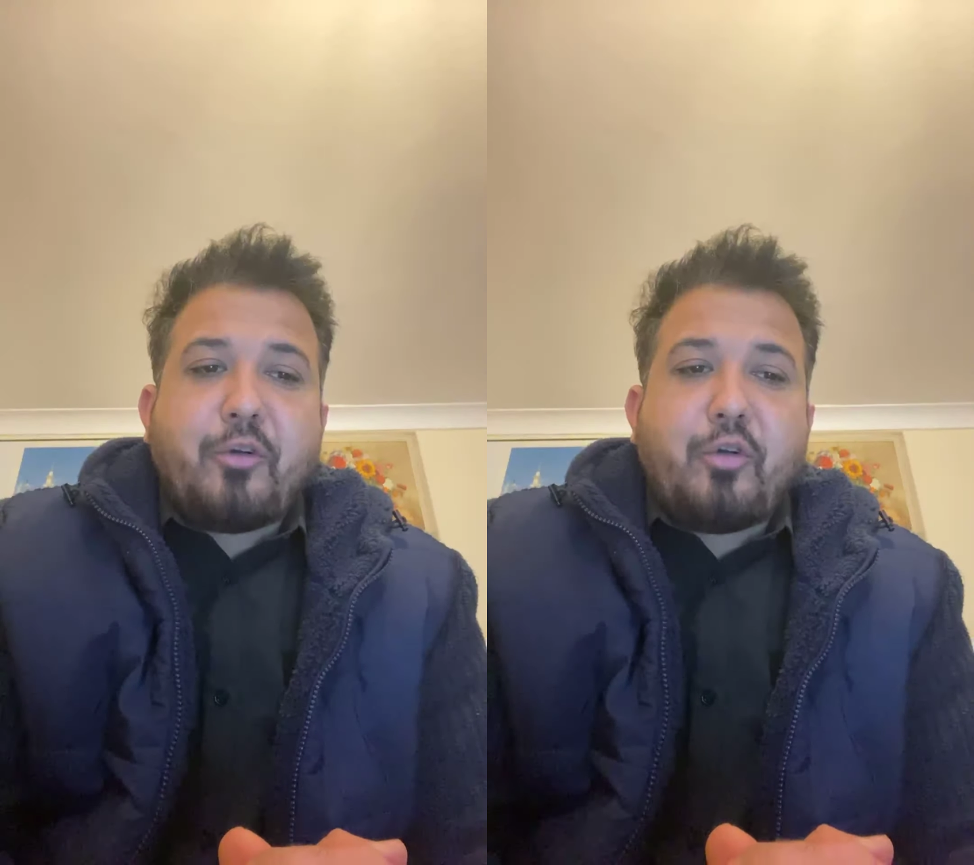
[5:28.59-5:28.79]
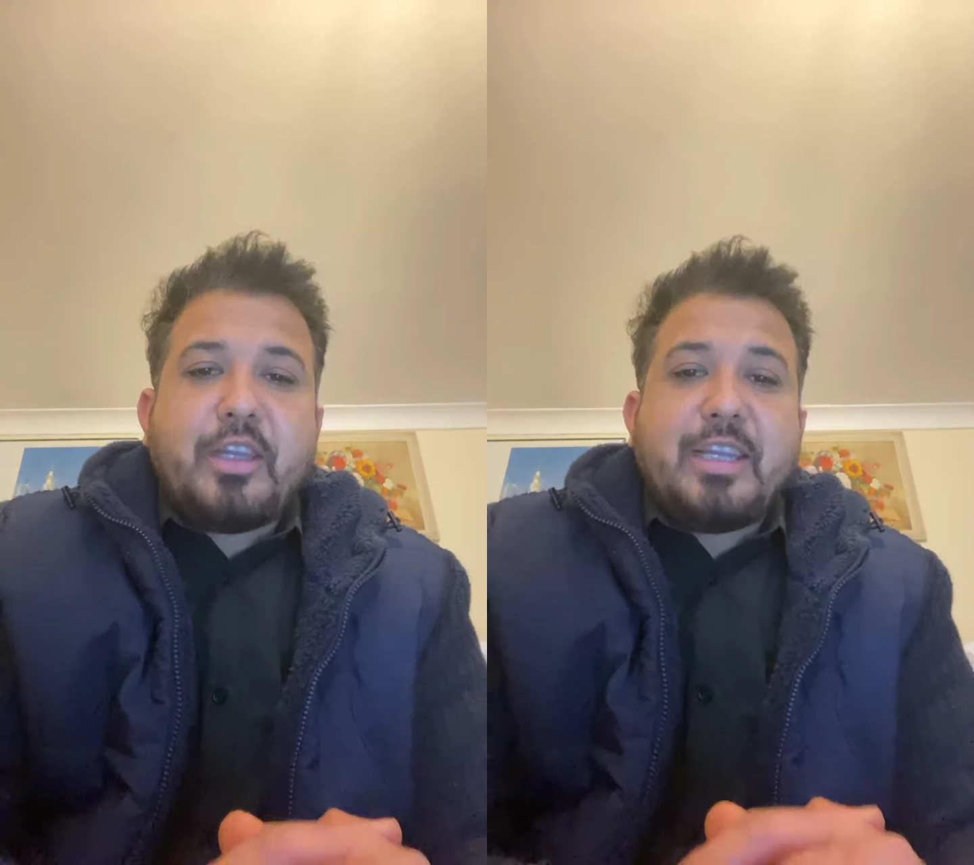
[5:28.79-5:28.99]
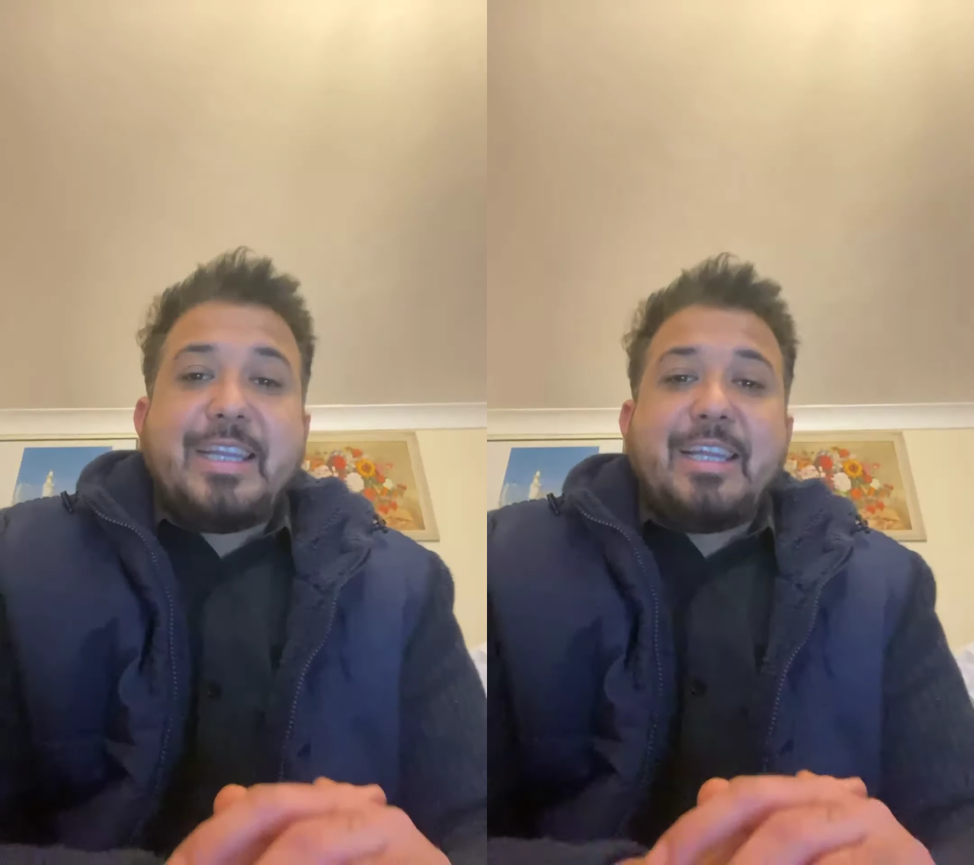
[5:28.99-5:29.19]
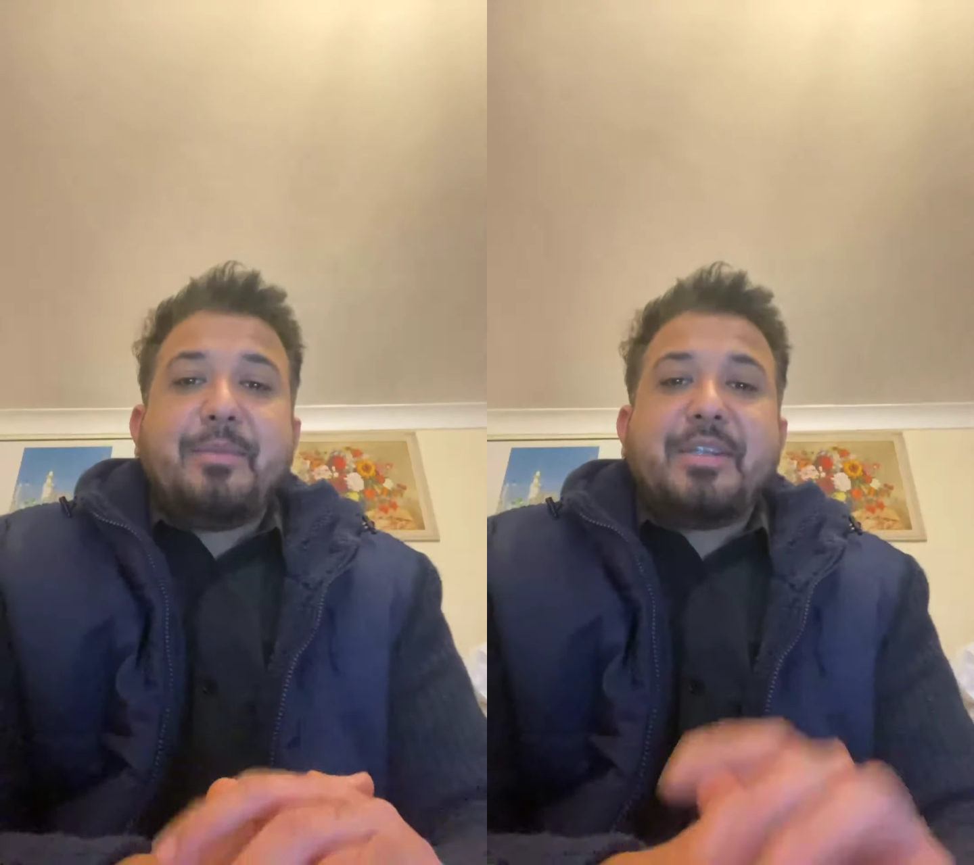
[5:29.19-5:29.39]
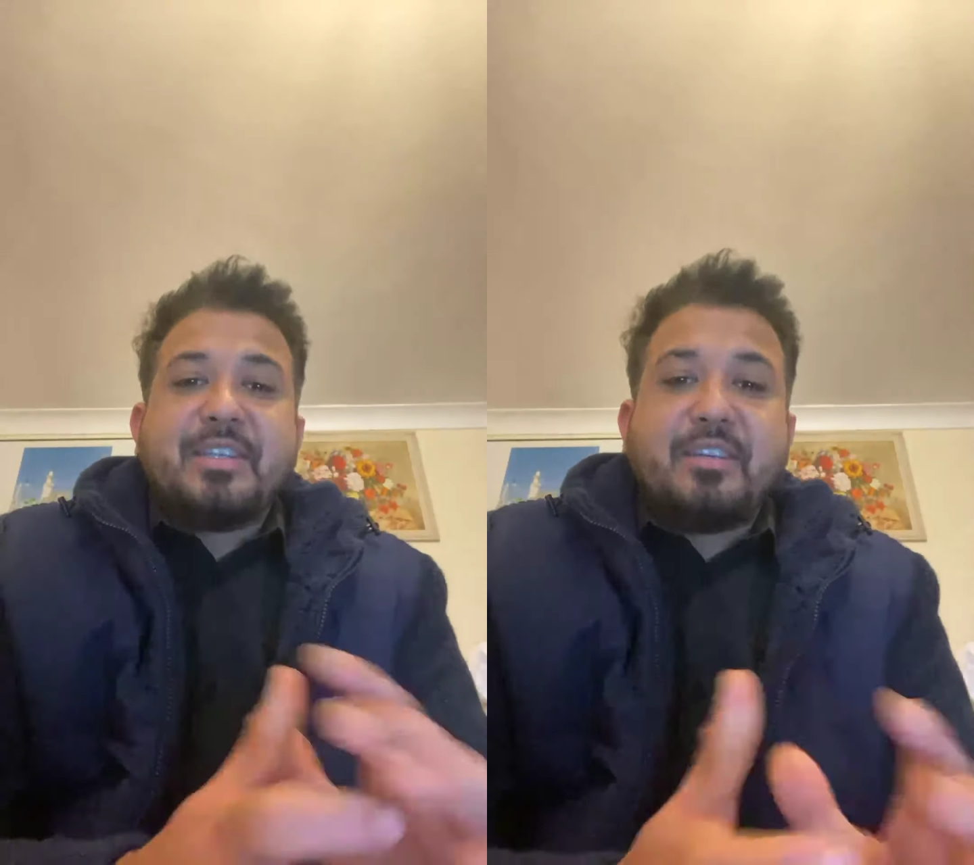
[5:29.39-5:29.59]
only
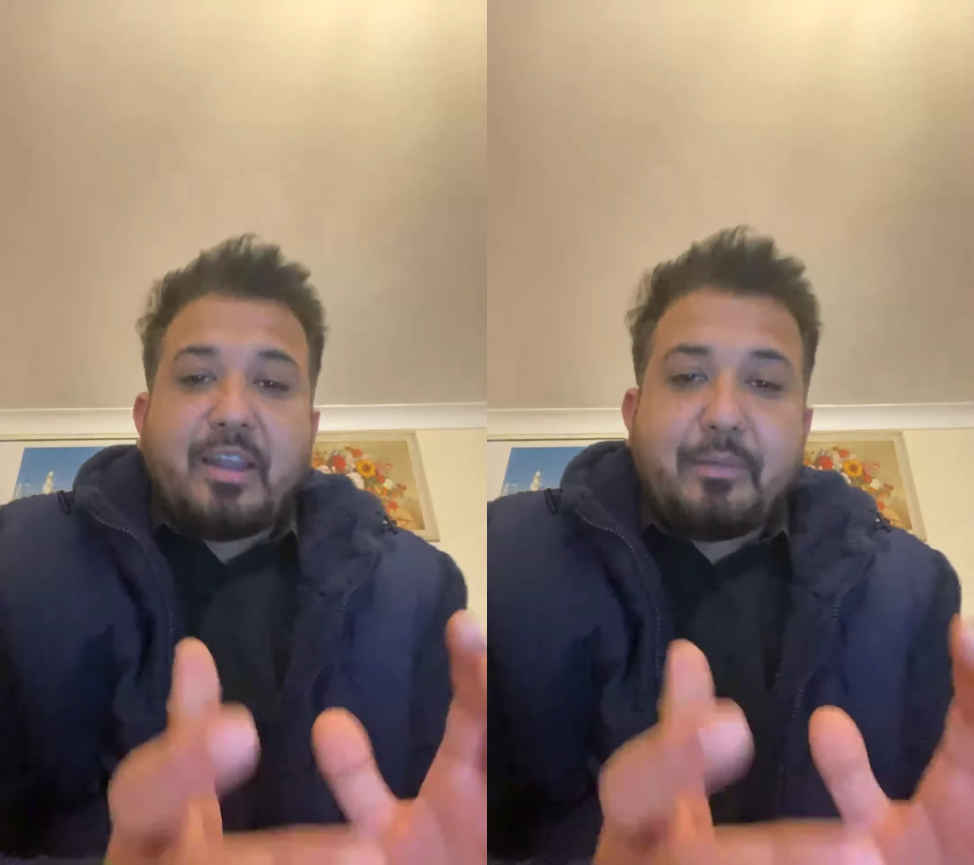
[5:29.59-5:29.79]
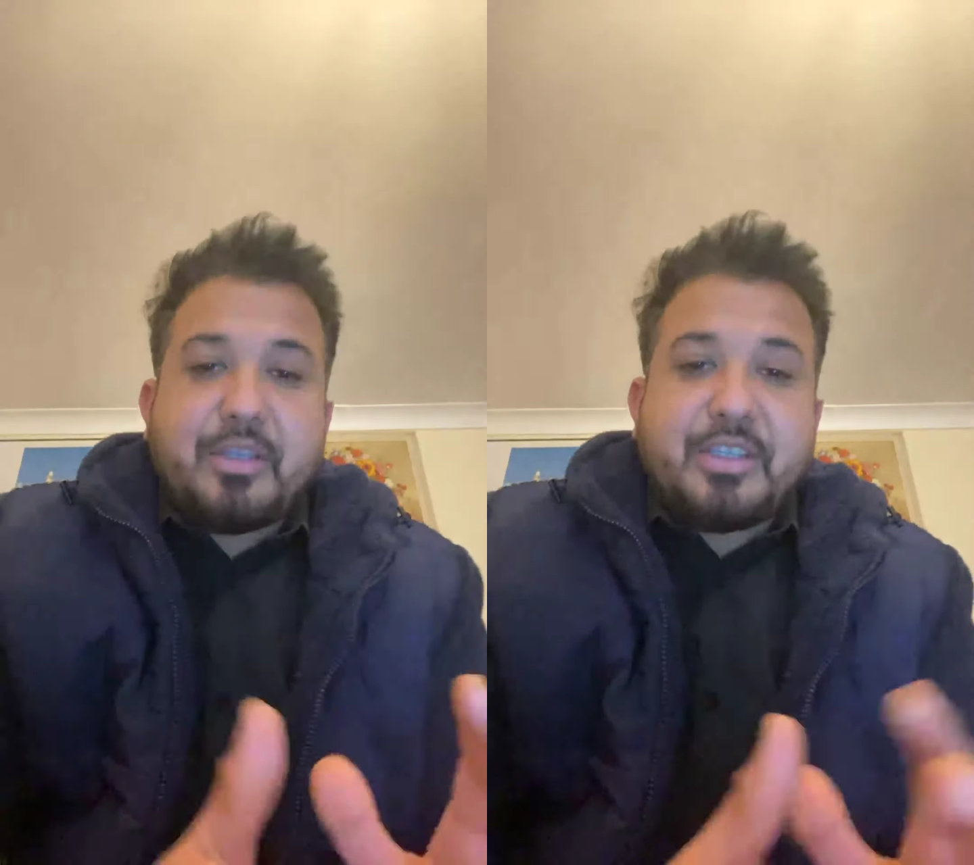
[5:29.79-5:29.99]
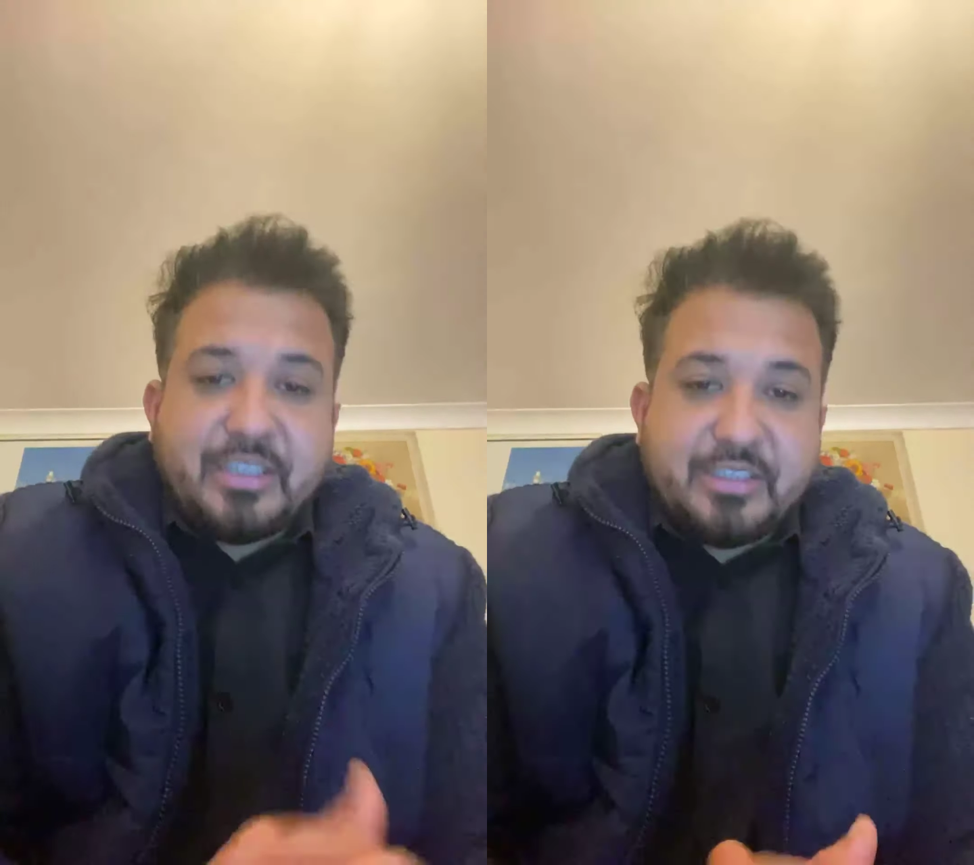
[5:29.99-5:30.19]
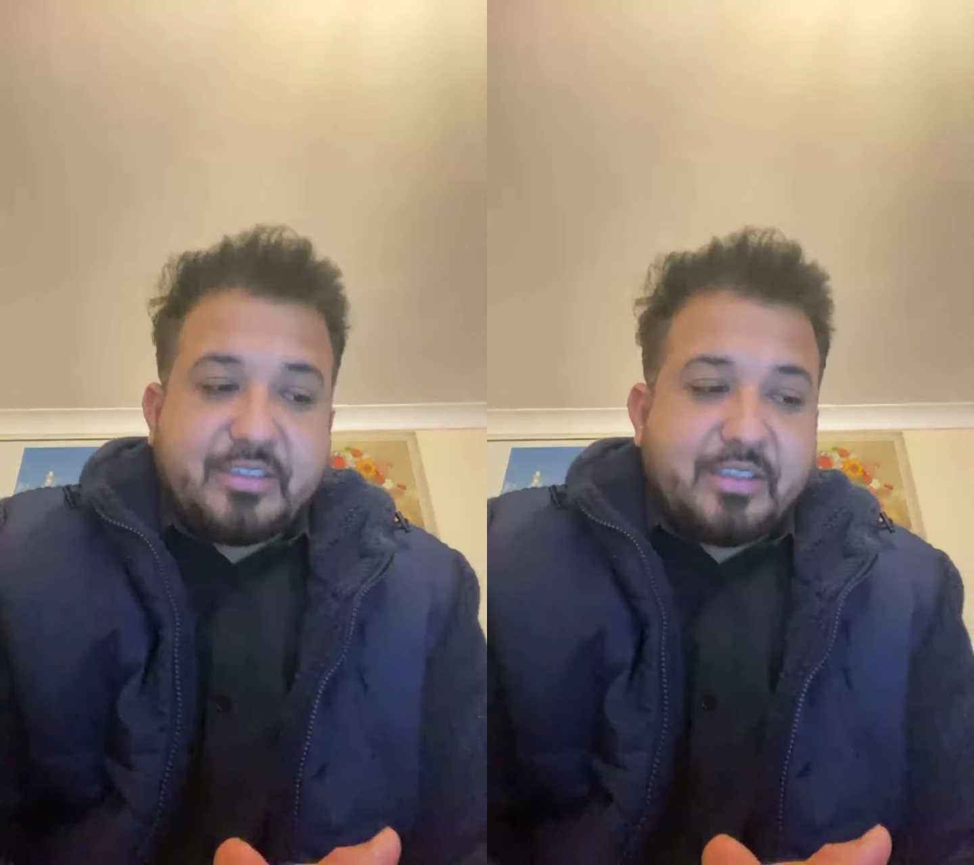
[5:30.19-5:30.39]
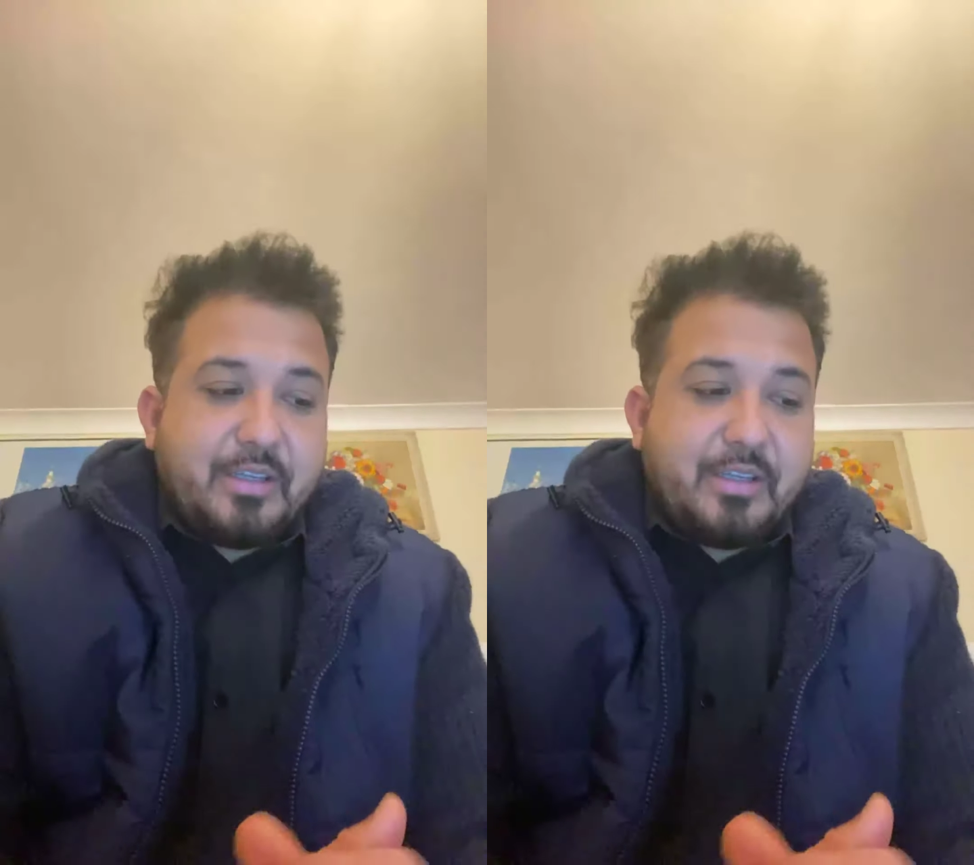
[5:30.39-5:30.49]
limited liabilities.